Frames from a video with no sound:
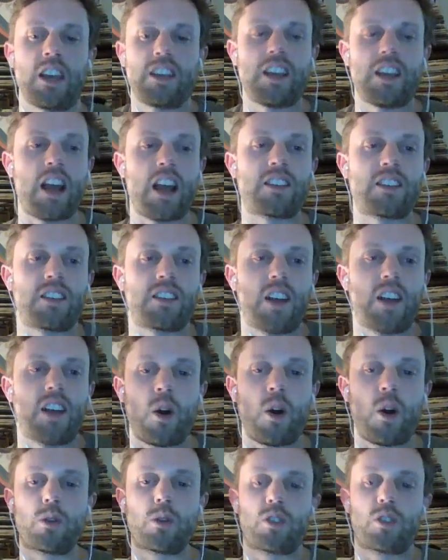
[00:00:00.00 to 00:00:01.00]
Yes.
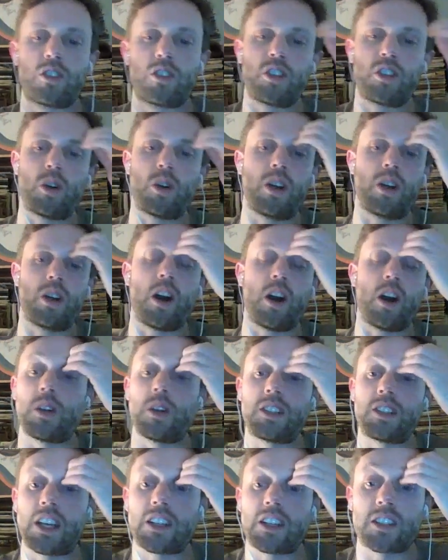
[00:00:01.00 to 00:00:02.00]
Oh, just do it. Oh,
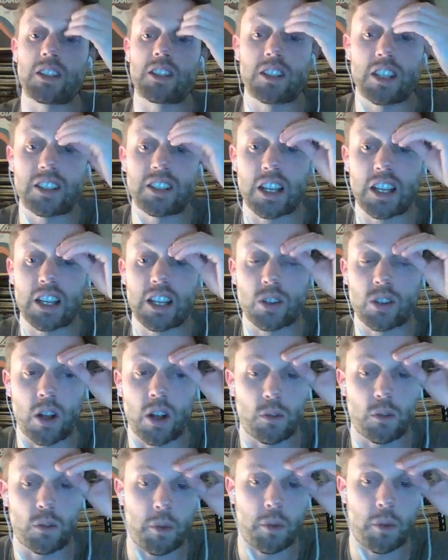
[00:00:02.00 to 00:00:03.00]
it takes
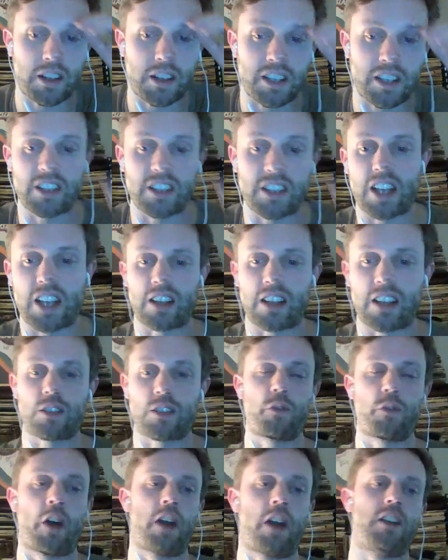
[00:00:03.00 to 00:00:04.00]
all of about 10 seconds
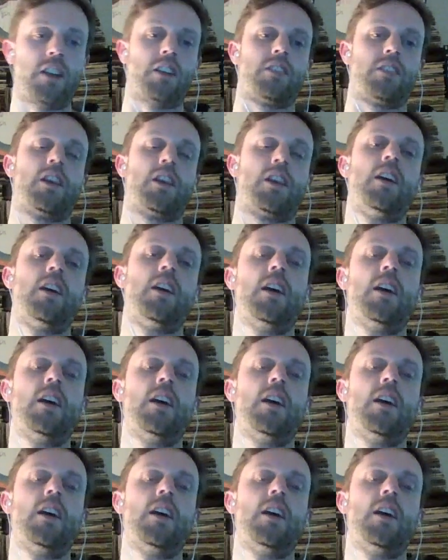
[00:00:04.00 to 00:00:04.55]
to find us.